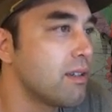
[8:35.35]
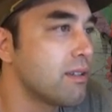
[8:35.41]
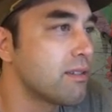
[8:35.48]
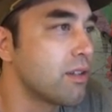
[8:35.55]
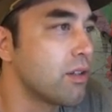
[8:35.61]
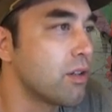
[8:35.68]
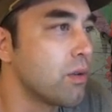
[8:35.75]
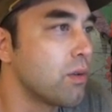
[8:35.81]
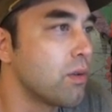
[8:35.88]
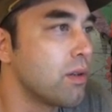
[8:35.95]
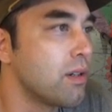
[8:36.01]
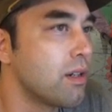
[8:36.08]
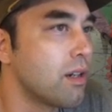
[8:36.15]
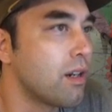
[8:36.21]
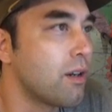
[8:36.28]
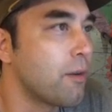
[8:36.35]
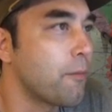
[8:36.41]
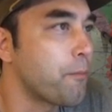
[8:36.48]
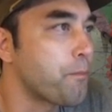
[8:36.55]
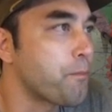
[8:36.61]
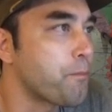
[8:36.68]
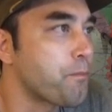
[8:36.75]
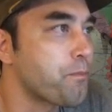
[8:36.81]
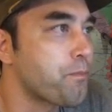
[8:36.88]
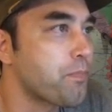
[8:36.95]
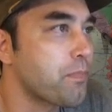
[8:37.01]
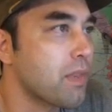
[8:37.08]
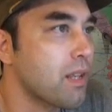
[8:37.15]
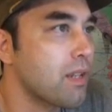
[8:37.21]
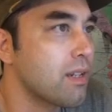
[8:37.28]
So um,
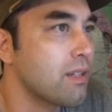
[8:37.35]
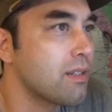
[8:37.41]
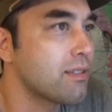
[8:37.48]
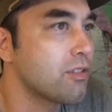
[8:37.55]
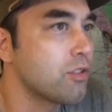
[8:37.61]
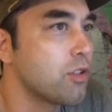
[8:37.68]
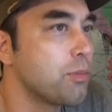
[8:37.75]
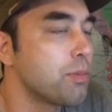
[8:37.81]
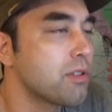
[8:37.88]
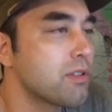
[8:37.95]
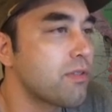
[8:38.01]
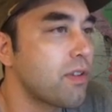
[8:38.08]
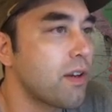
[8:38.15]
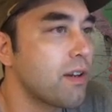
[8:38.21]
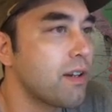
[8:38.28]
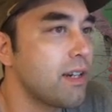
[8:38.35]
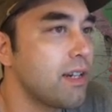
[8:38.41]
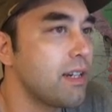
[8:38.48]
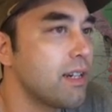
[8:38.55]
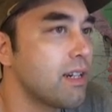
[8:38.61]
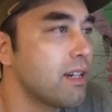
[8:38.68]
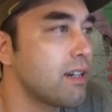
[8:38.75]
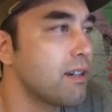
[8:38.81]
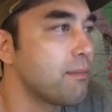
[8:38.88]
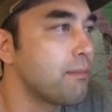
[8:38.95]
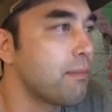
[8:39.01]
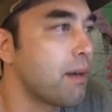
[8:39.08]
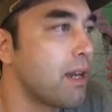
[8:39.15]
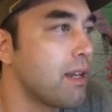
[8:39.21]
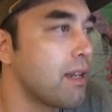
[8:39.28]
so Cooper's Ferry uh,
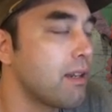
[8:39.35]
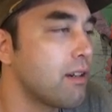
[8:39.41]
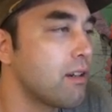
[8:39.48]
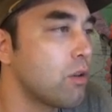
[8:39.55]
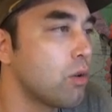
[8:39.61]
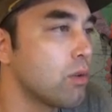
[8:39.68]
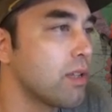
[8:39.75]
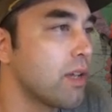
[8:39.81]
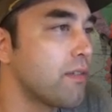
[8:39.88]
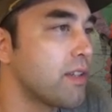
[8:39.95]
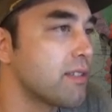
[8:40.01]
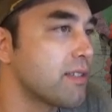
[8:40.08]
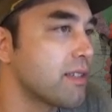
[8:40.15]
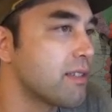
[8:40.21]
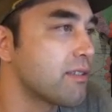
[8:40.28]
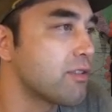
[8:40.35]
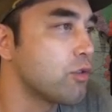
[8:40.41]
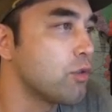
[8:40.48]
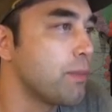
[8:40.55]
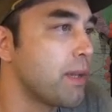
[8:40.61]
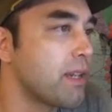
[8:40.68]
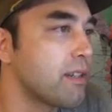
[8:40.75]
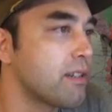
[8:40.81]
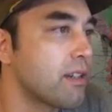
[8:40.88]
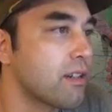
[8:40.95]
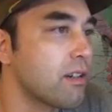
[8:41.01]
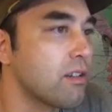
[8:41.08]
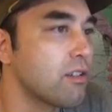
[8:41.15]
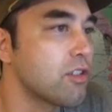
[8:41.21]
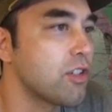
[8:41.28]
might hold evidence that this tool making
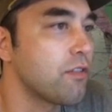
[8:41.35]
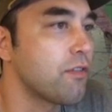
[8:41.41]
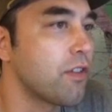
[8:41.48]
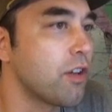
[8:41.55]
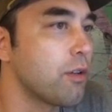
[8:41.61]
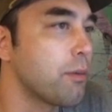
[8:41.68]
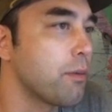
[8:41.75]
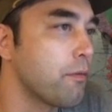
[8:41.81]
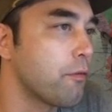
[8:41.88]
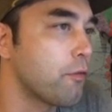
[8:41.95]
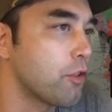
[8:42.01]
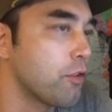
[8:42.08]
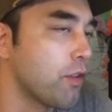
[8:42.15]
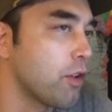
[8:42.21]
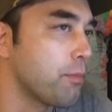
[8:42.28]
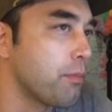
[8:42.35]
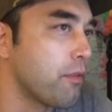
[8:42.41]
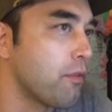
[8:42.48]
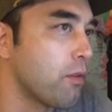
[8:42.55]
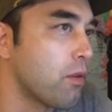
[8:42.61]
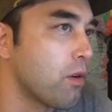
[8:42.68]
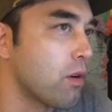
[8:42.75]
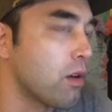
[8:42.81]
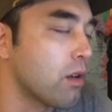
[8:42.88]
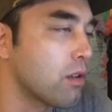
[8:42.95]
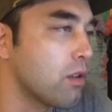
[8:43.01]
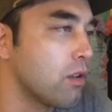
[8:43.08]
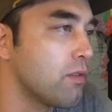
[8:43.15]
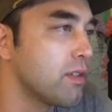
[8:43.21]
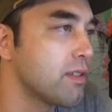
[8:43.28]
technology developed developed before uh,
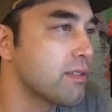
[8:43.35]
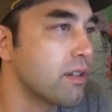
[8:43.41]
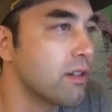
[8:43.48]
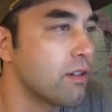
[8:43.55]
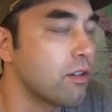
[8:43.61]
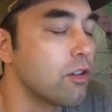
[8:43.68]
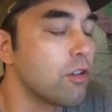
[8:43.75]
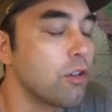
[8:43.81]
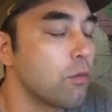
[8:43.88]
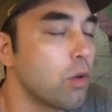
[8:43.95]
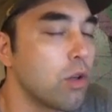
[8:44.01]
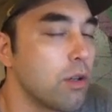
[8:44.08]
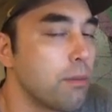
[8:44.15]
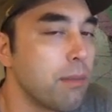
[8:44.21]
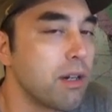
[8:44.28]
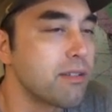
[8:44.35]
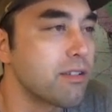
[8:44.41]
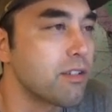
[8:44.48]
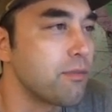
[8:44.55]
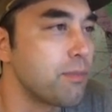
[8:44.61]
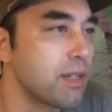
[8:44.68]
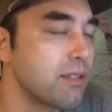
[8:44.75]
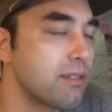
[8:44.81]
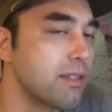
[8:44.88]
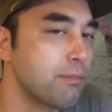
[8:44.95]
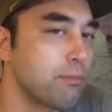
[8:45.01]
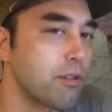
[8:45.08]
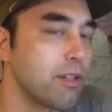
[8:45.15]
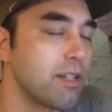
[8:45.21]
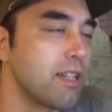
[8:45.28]
Clovis. Uh, well, it must have because
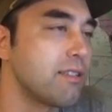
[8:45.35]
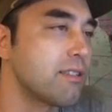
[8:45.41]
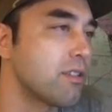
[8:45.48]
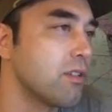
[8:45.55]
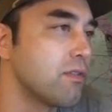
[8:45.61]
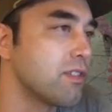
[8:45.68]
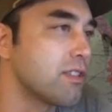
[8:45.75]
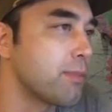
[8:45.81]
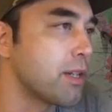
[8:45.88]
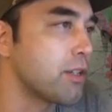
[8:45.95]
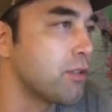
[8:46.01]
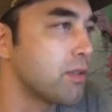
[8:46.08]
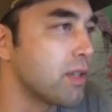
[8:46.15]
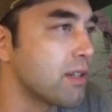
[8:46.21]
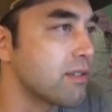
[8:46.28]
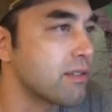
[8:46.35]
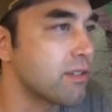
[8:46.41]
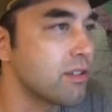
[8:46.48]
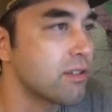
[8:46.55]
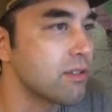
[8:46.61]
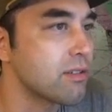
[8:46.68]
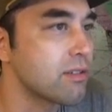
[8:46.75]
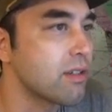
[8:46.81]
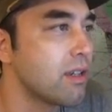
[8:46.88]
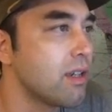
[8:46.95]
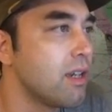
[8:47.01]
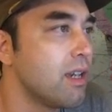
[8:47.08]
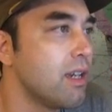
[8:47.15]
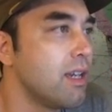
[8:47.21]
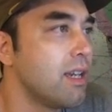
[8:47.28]
it predates Clovis by 2,000 years
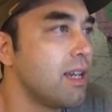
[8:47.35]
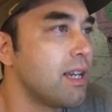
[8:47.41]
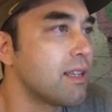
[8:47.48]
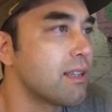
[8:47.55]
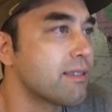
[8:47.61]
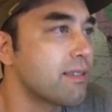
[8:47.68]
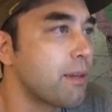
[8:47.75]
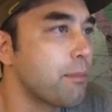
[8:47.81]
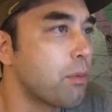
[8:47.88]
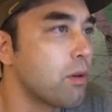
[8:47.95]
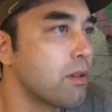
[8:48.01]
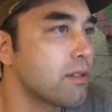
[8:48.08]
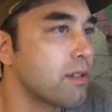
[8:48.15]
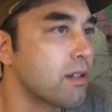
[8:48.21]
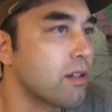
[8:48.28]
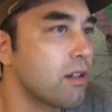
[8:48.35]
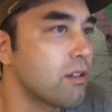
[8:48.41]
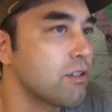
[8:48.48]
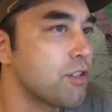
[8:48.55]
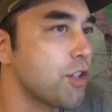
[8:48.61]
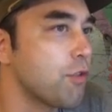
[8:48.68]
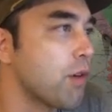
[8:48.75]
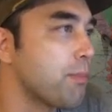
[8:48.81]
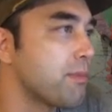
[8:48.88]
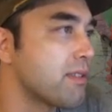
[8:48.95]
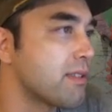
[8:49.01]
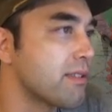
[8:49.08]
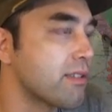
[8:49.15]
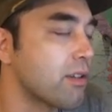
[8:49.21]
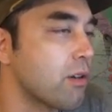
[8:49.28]
and the STEMpoint technology
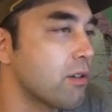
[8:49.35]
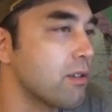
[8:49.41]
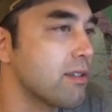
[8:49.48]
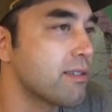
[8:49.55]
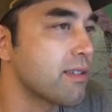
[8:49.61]
represents the earliest